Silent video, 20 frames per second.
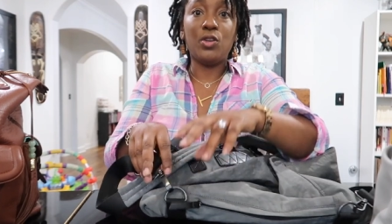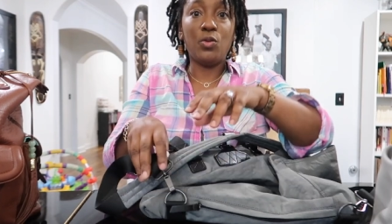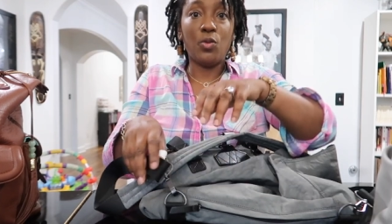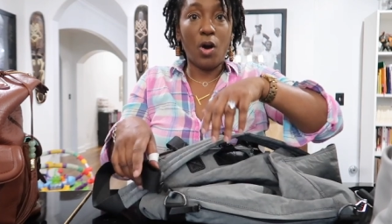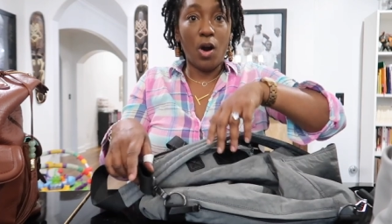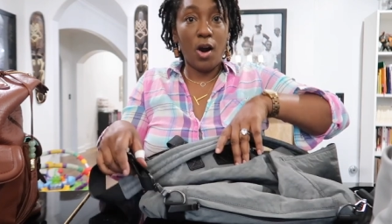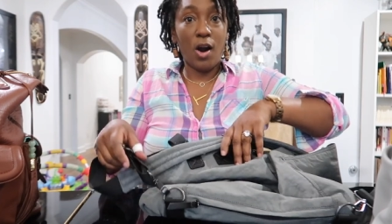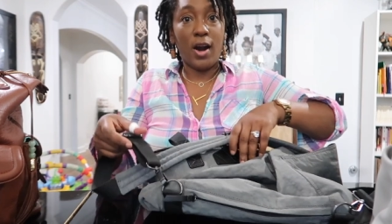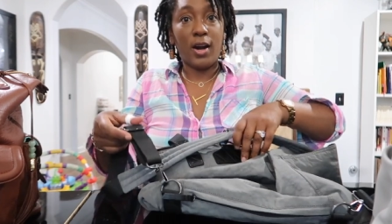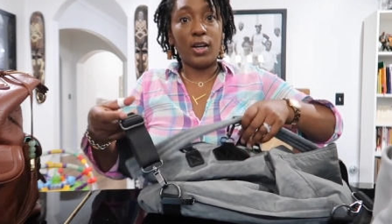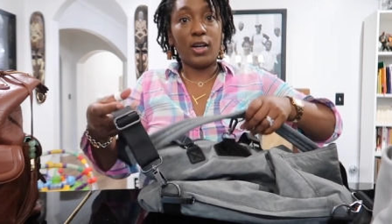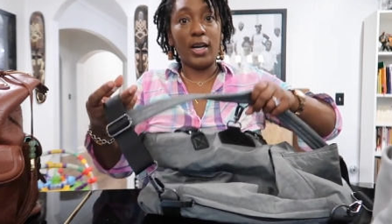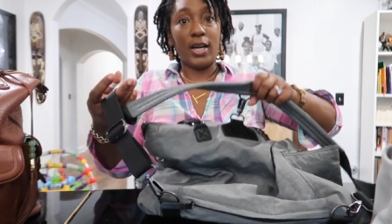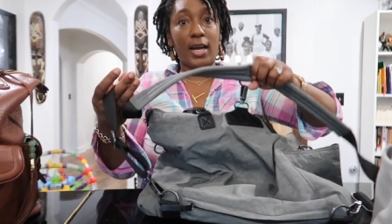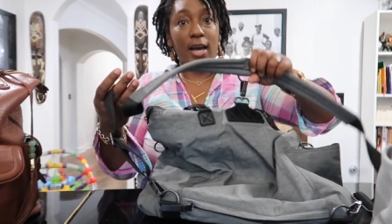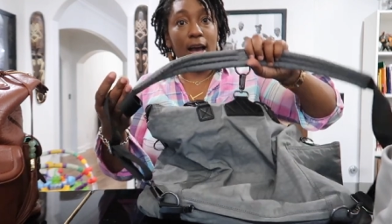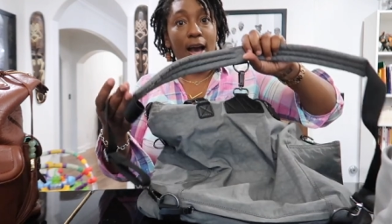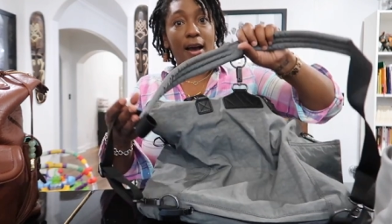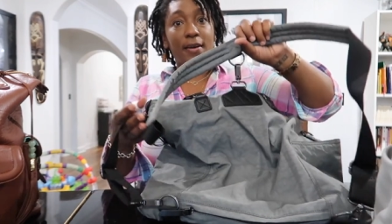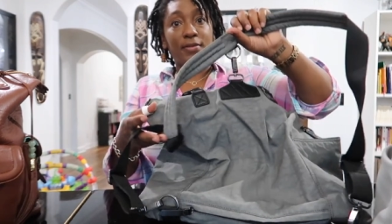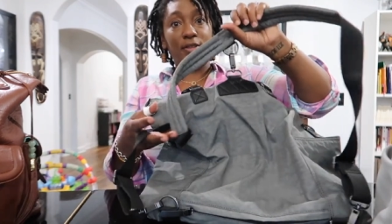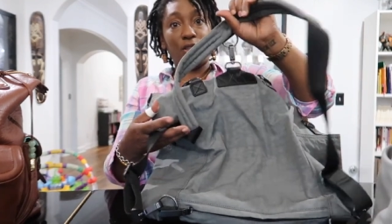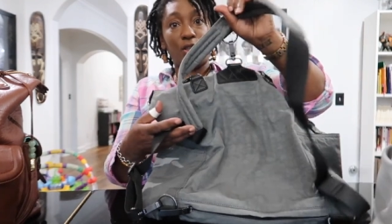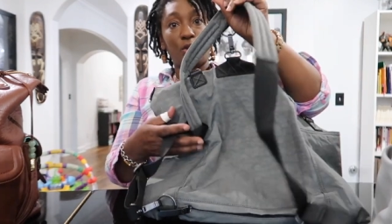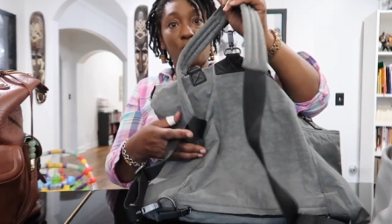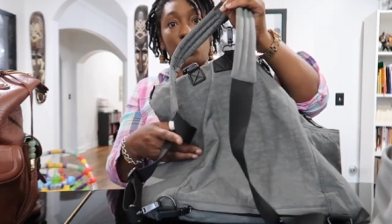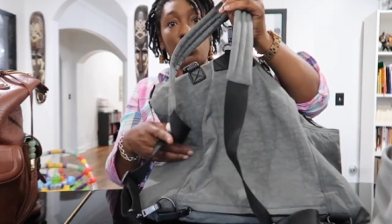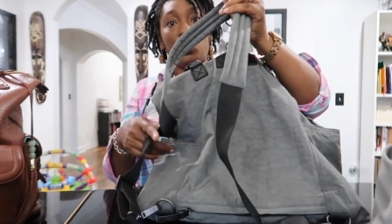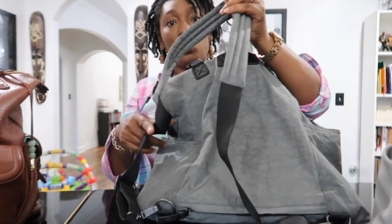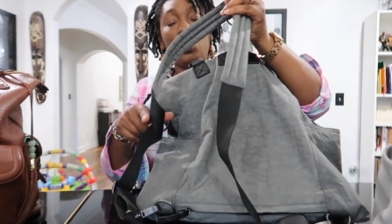you are gonna have
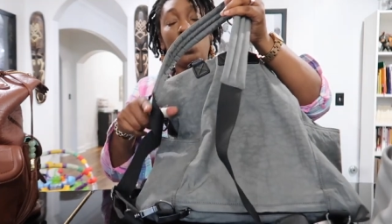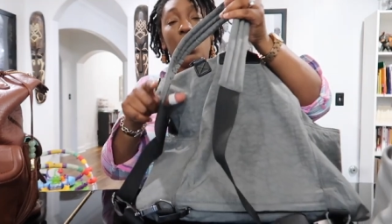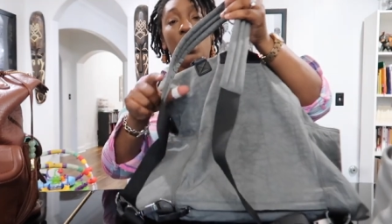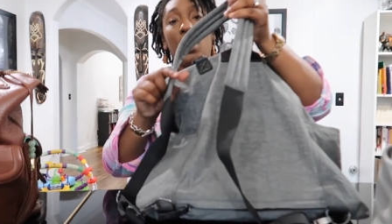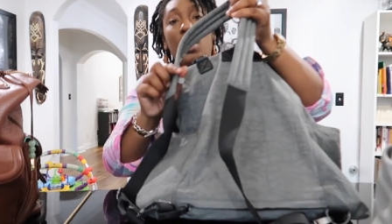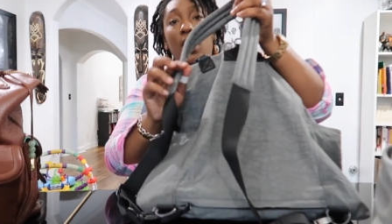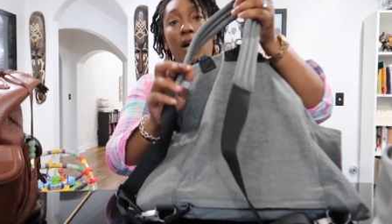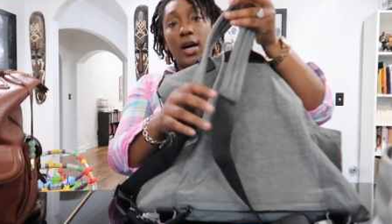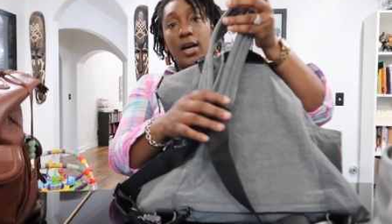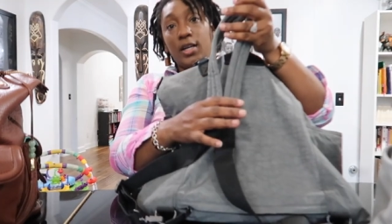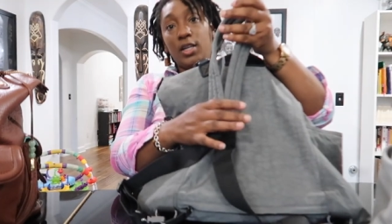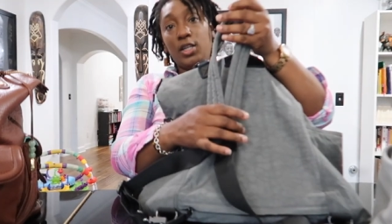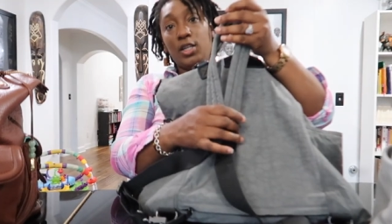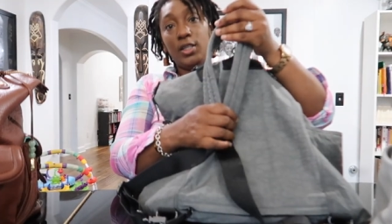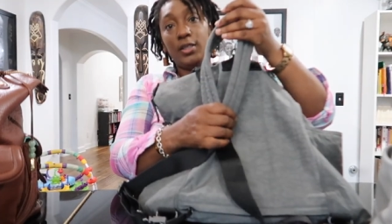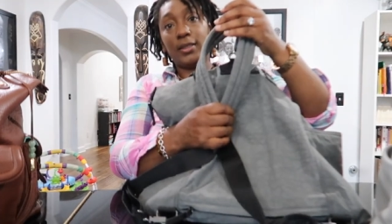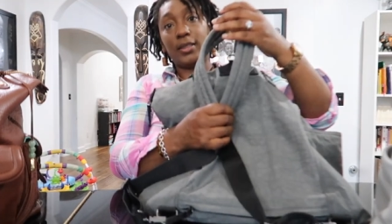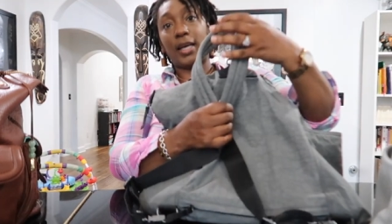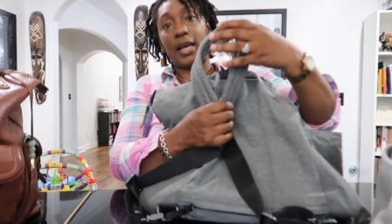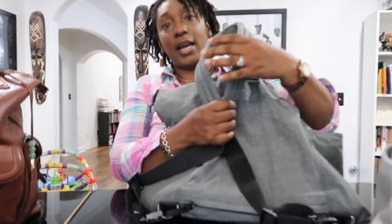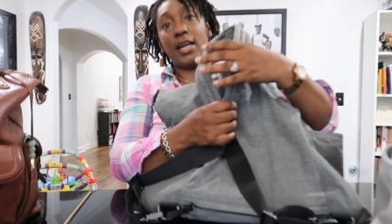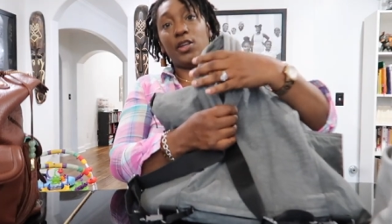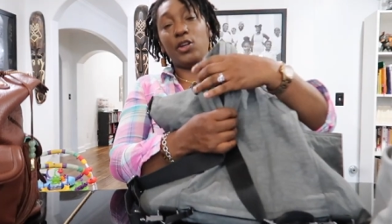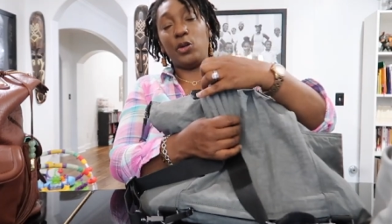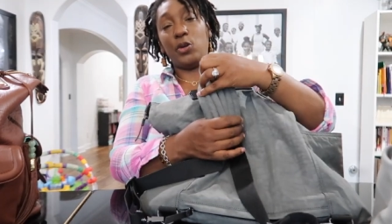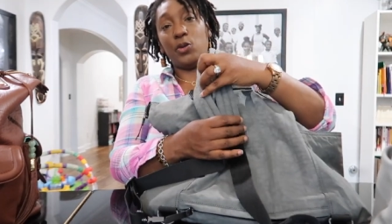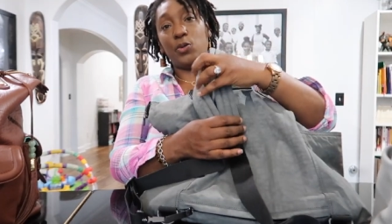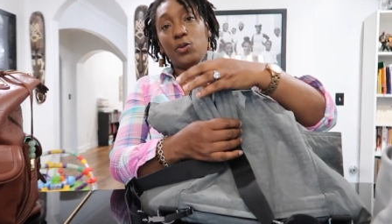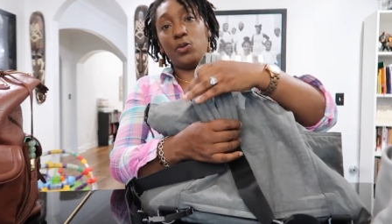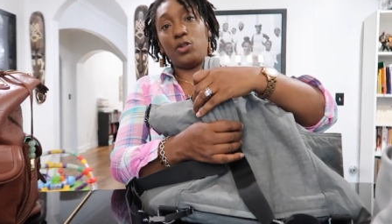to unhook and
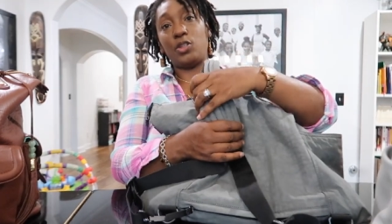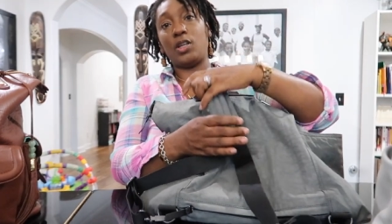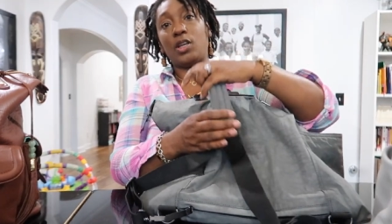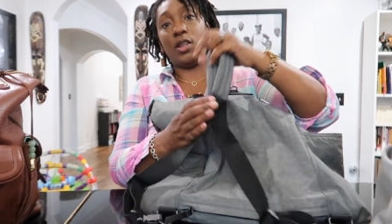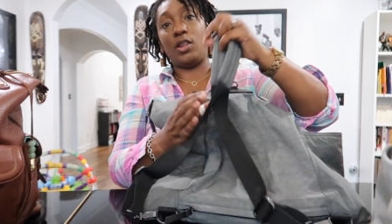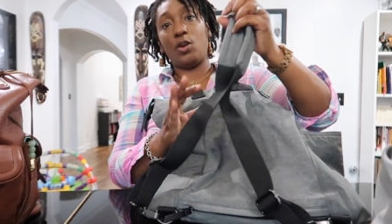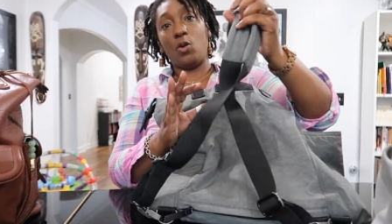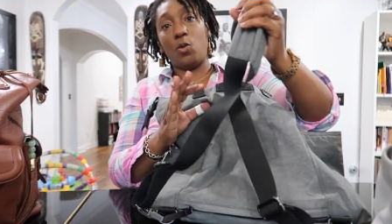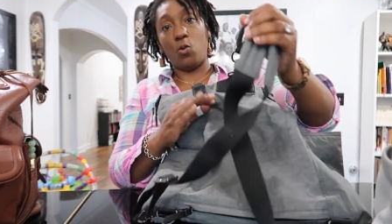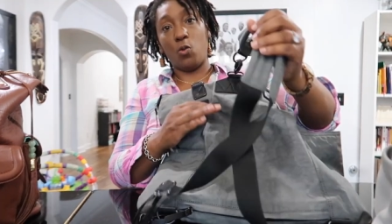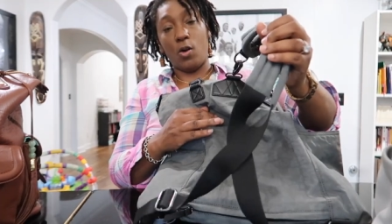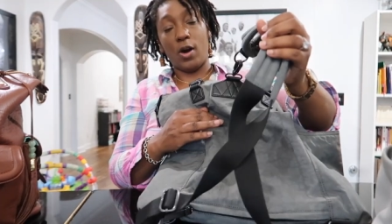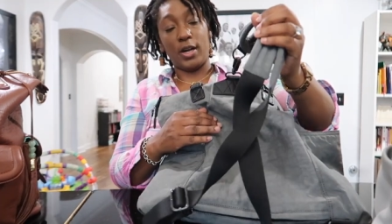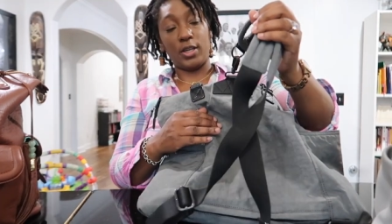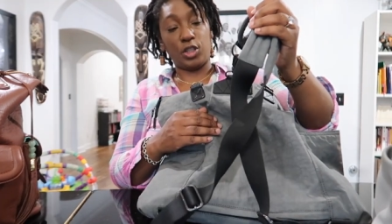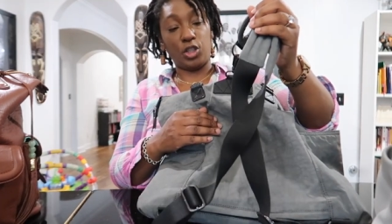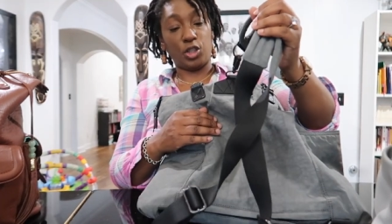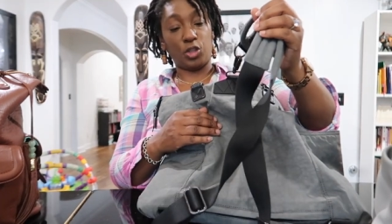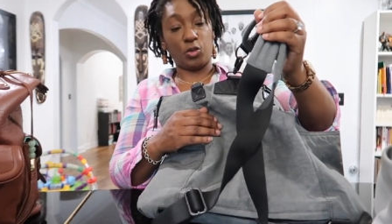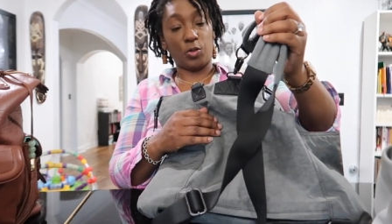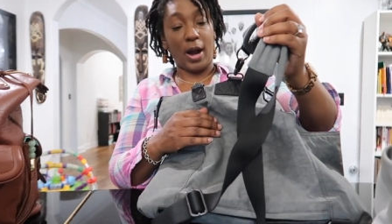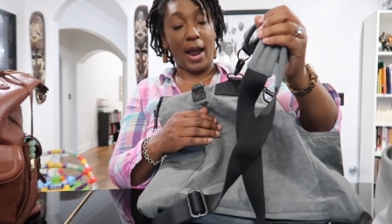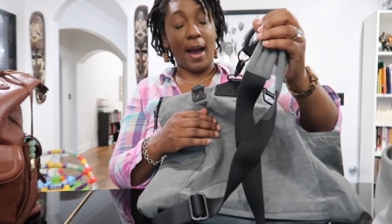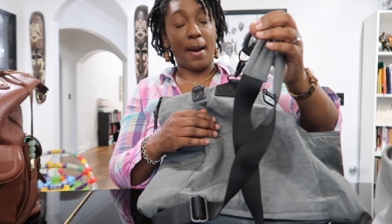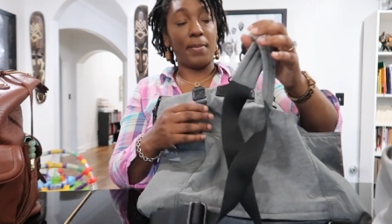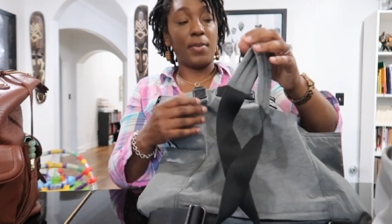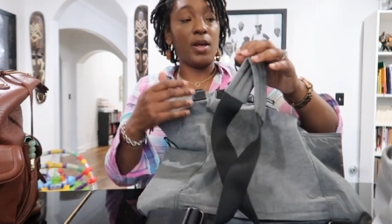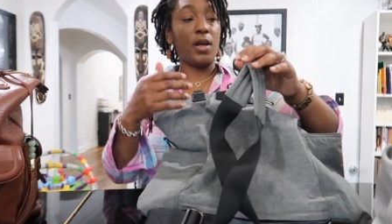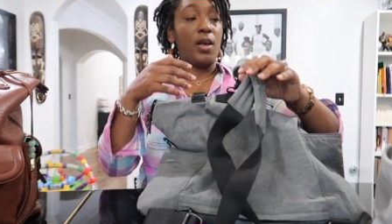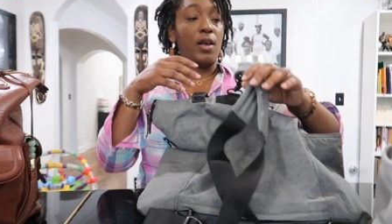use the one
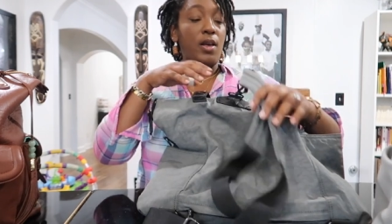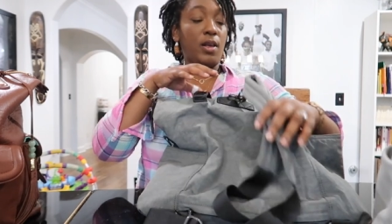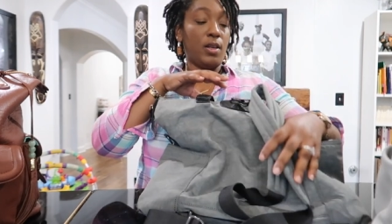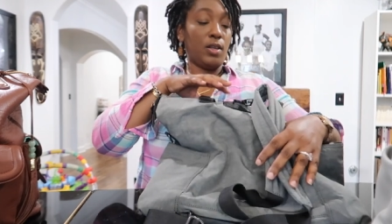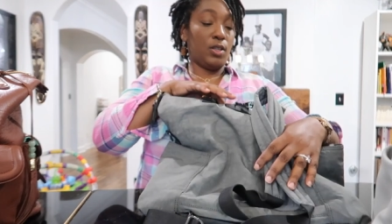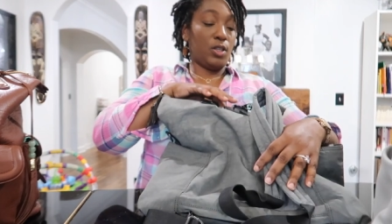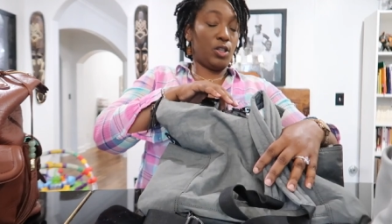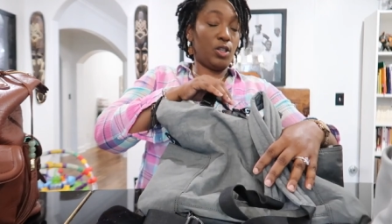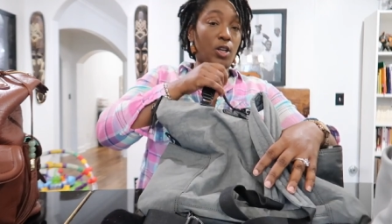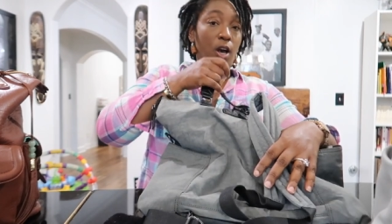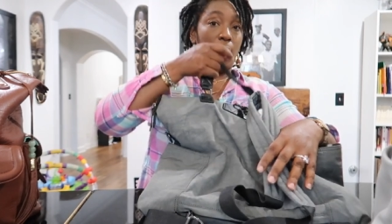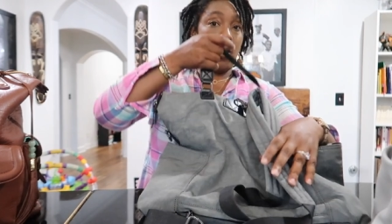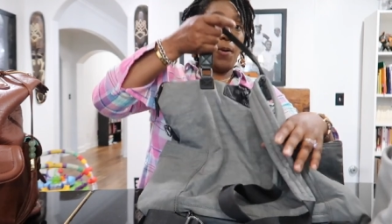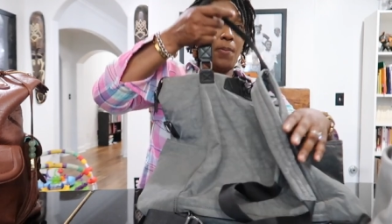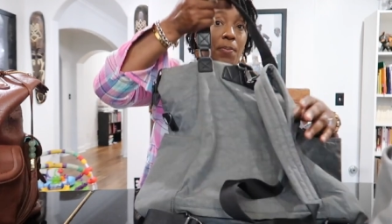strap. So